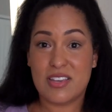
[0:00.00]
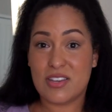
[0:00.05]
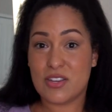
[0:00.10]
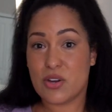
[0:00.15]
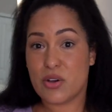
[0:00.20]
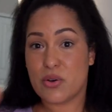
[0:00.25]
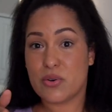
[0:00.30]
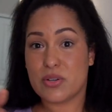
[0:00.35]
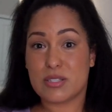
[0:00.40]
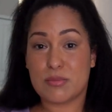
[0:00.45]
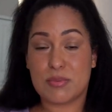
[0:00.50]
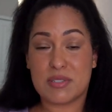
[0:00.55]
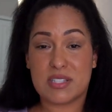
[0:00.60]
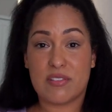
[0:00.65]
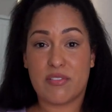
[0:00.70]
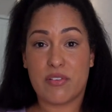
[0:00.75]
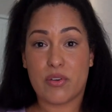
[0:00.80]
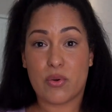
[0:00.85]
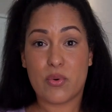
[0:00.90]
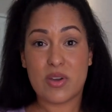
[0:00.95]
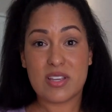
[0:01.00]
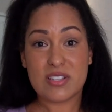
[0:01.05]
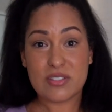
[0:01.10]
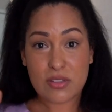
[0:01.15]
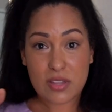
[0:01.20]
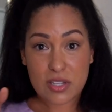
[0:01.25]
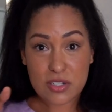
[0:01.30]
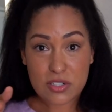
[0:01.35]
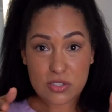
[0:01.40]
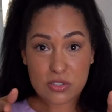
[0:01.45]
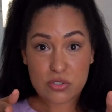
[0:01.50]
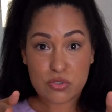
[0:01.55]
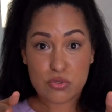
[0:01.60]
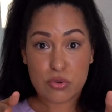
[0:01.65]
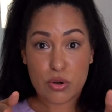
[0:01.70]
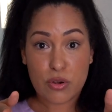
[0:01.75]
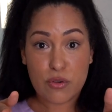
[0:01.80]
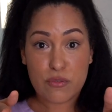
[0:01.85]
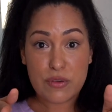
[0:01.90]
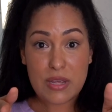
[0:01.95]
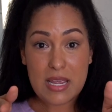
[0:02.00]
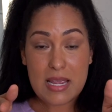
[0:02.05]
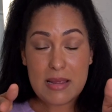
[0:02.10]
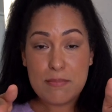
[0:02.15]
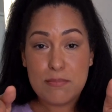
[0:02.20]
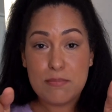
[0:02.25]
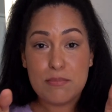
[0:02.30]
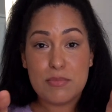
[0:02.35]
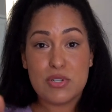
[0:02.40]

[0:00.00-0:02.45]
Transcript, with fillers: you know, a specific way, so they just drove in